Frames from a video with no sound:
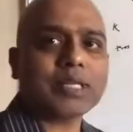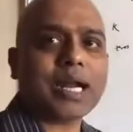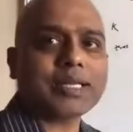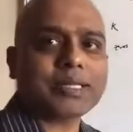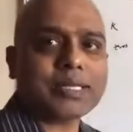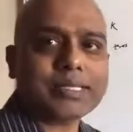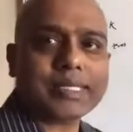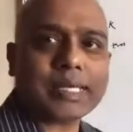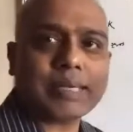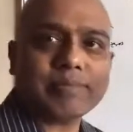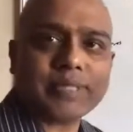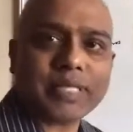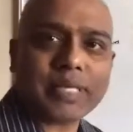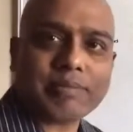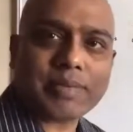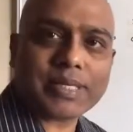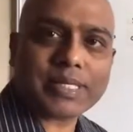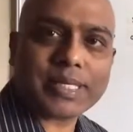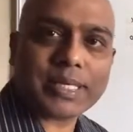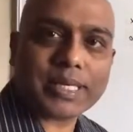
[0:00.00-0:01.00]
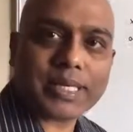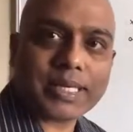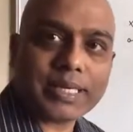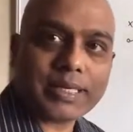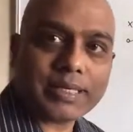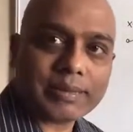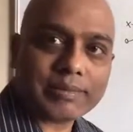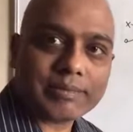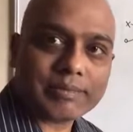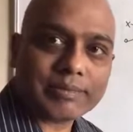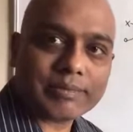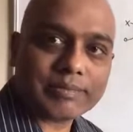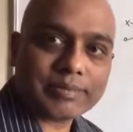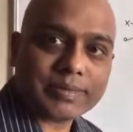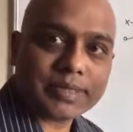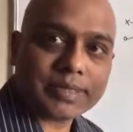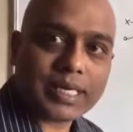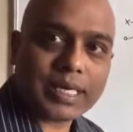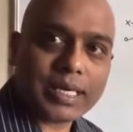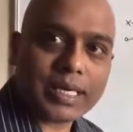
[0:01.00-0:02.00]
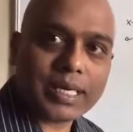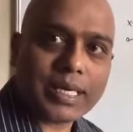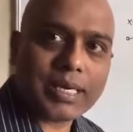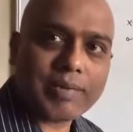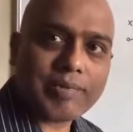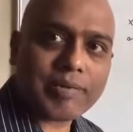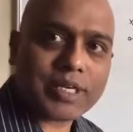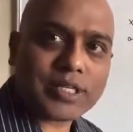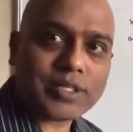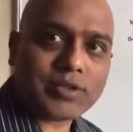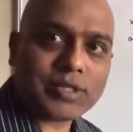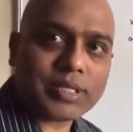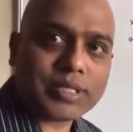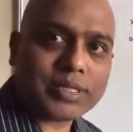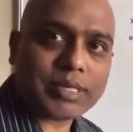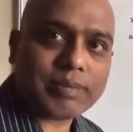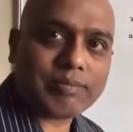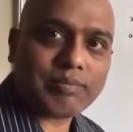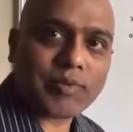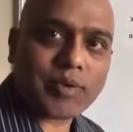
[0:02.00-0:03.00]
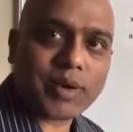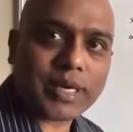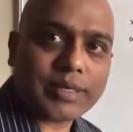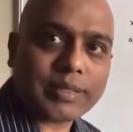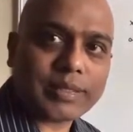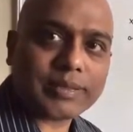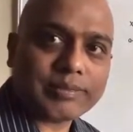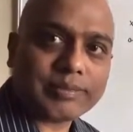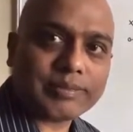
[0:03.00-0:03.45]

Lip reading: the same thing basically. Yeah, refers to the same point.